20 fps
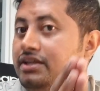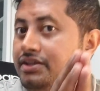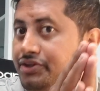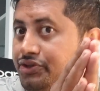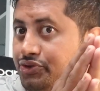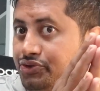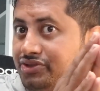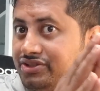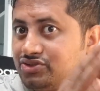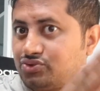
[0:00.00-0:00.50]

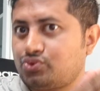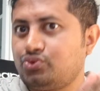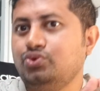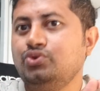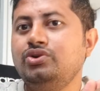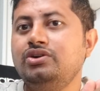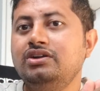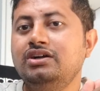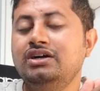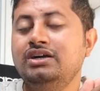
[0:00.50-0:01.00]
in your
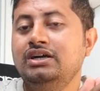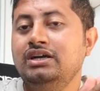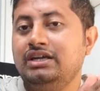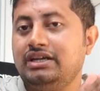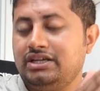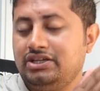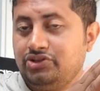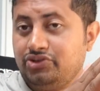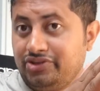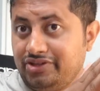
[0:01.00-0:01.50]
school
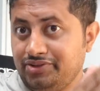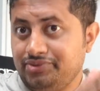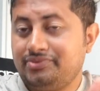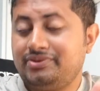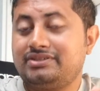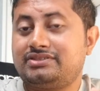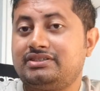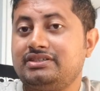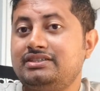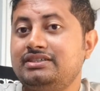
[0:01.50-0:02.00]
in your
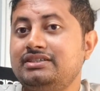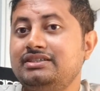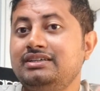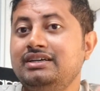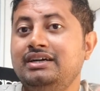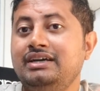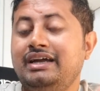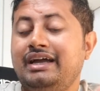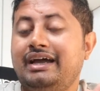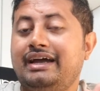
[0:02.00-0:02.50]

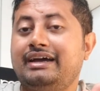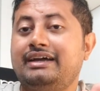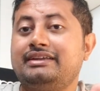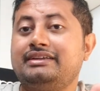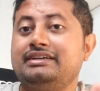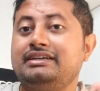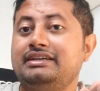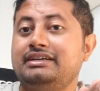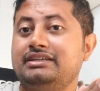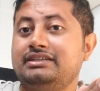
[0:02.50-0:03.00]
university
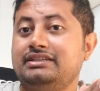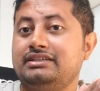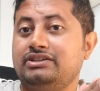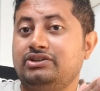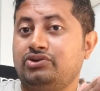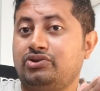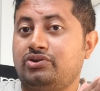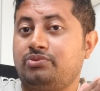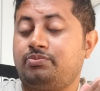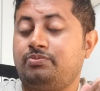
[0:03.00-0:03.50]
and in
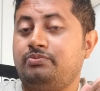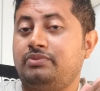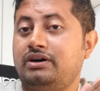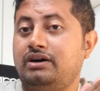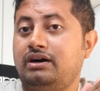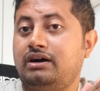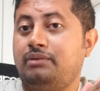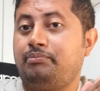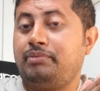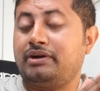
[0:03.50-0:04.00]
your
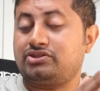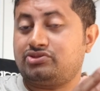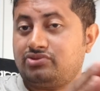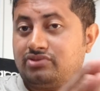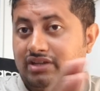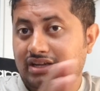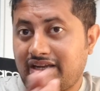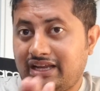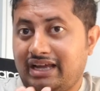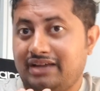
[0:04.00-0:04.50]
uh,
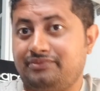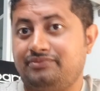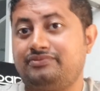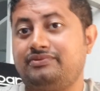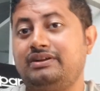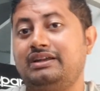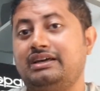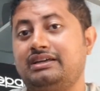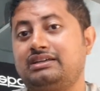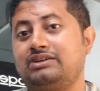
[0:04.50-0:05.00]
personal
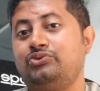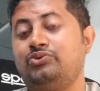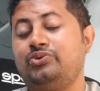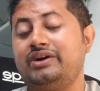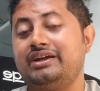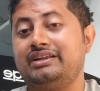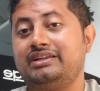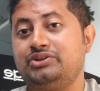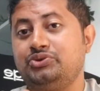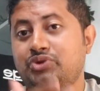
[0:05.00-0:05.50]
life like
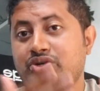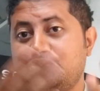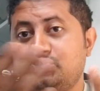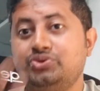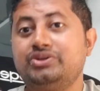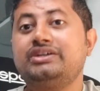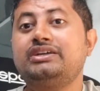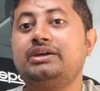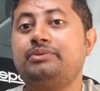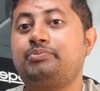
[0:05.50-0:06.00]
when you are
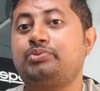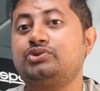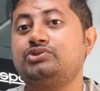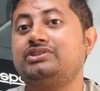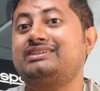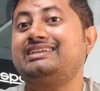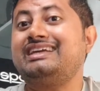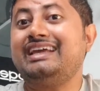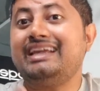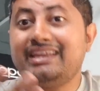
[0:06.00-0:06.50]
doing a
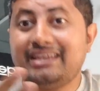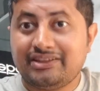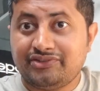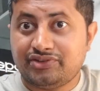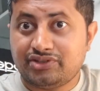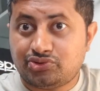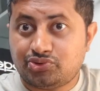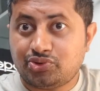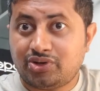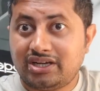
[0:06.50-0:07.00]
project
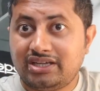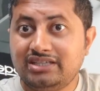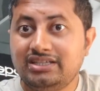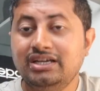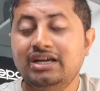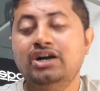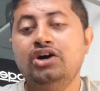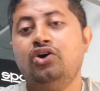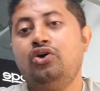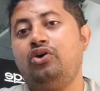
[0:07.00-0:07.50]
individually